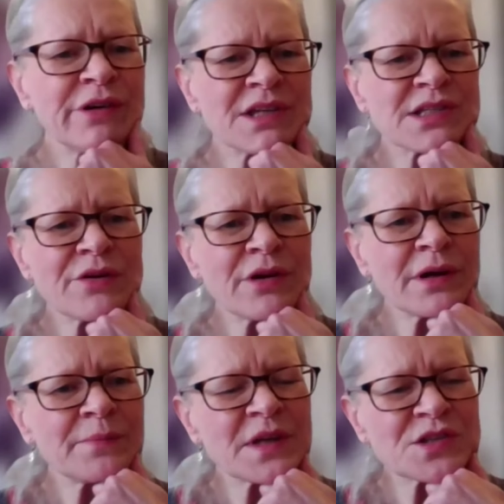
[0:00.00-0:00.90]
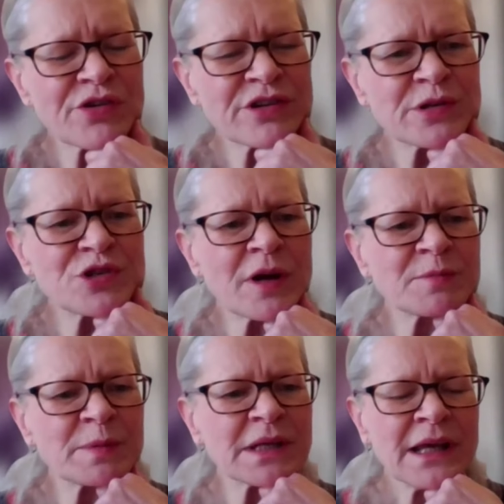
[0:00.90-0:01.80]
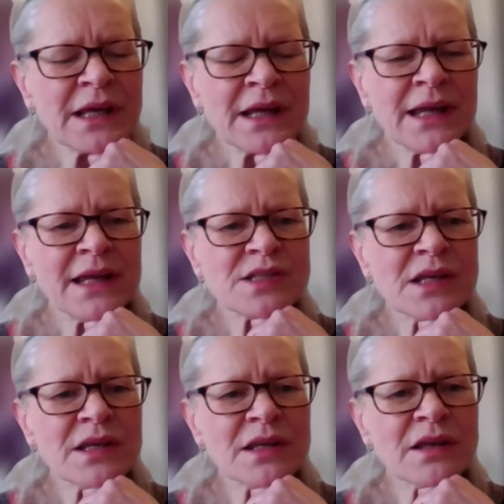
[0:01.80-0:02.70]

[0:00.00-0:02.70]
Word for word: is there a, sorry to interrupt, but is, this,